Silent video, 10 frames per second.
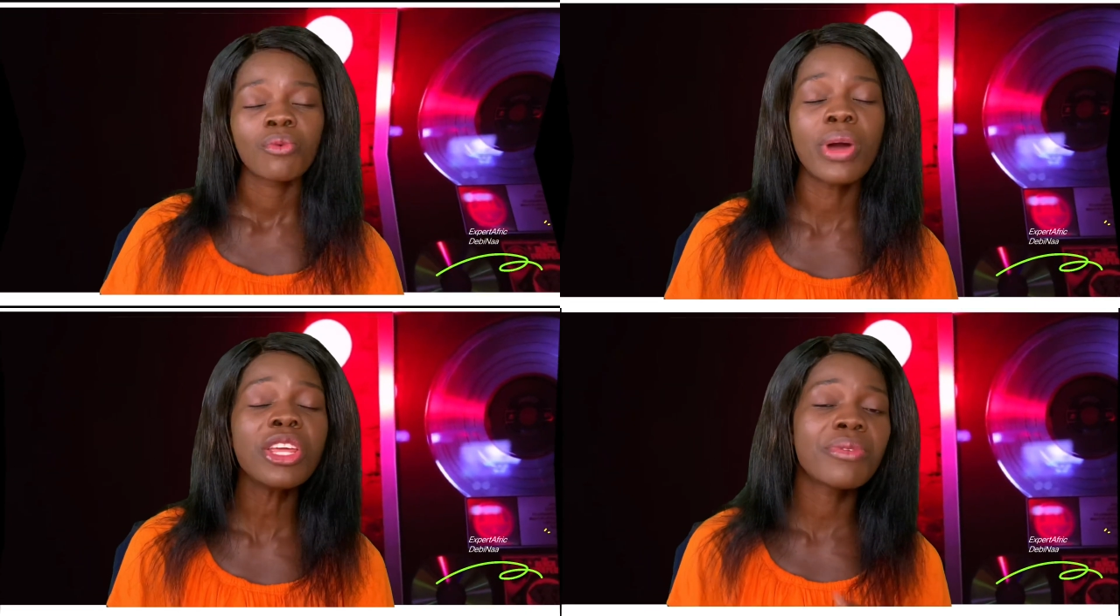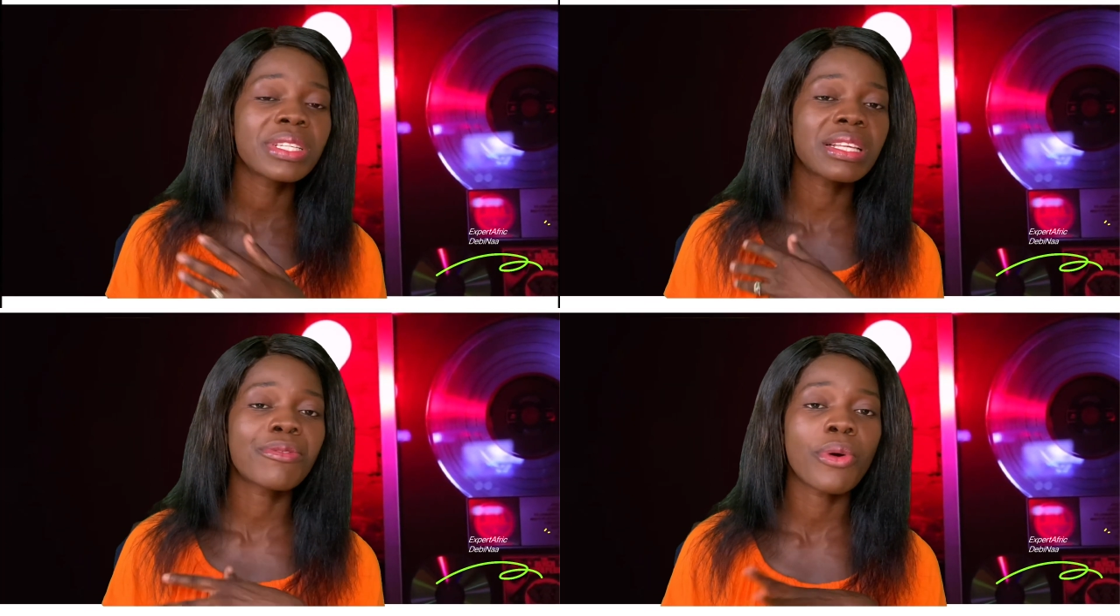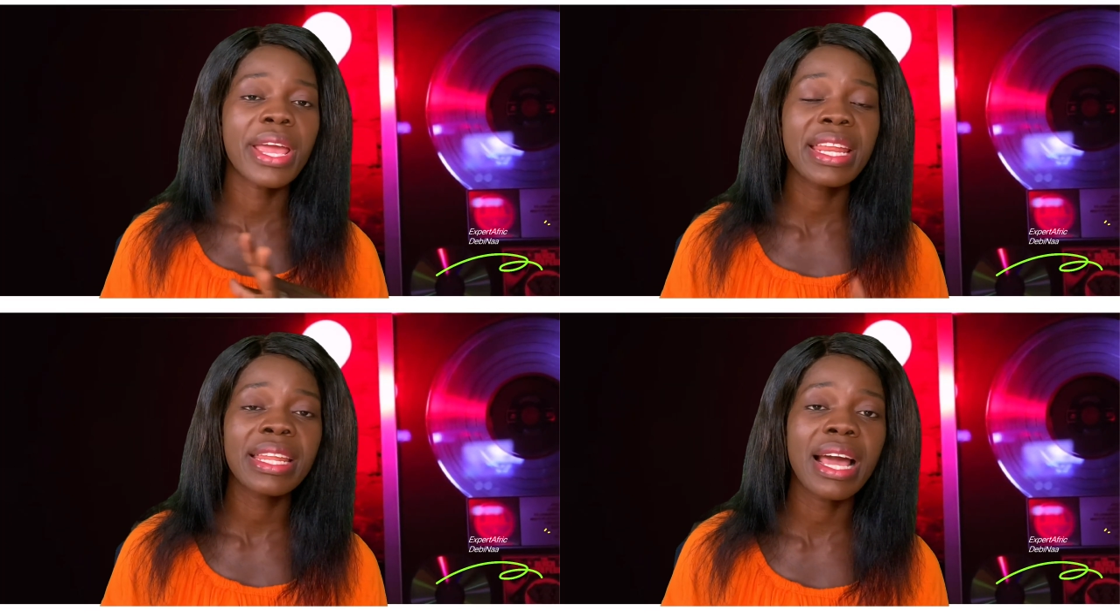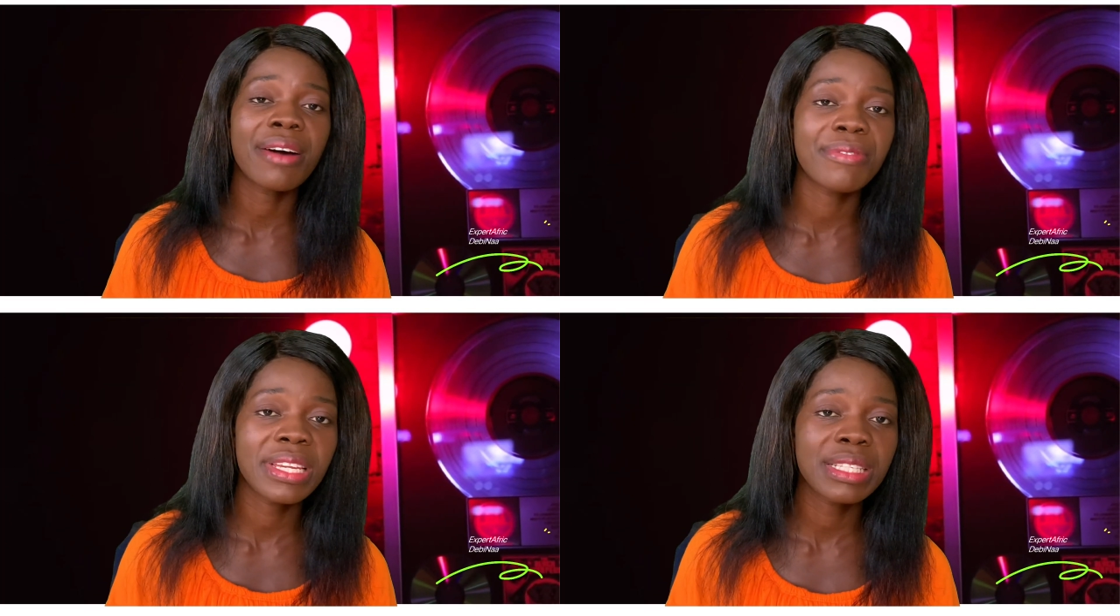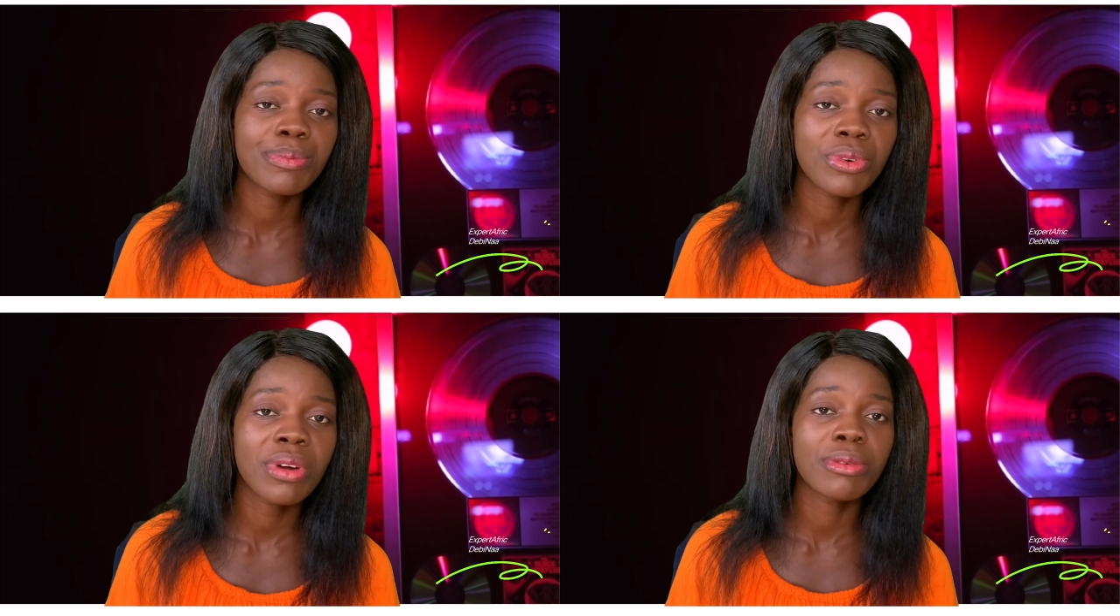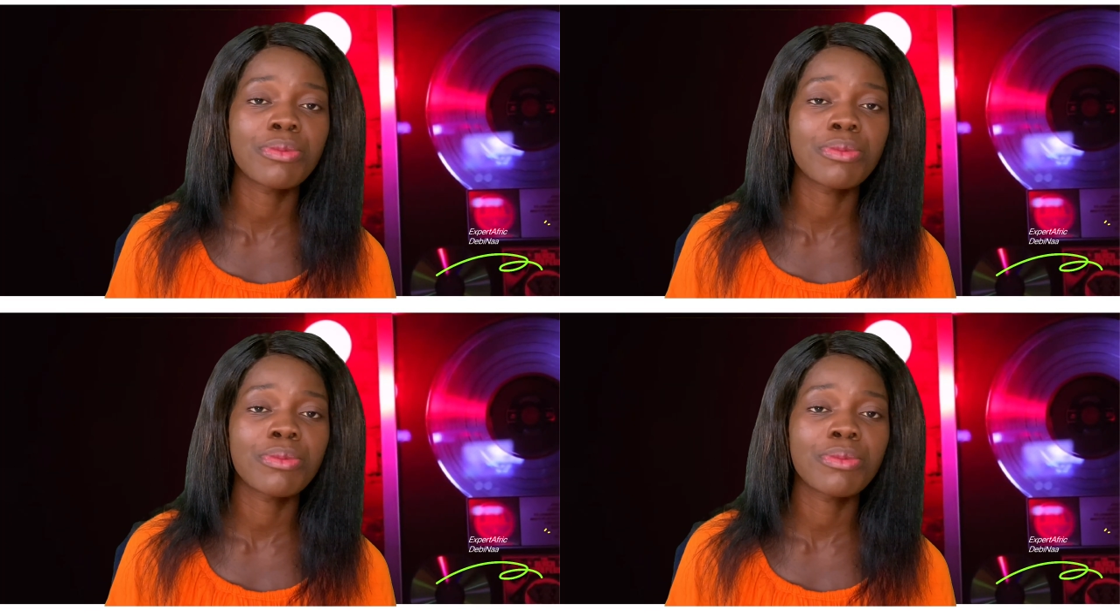When you register for any affiliate program,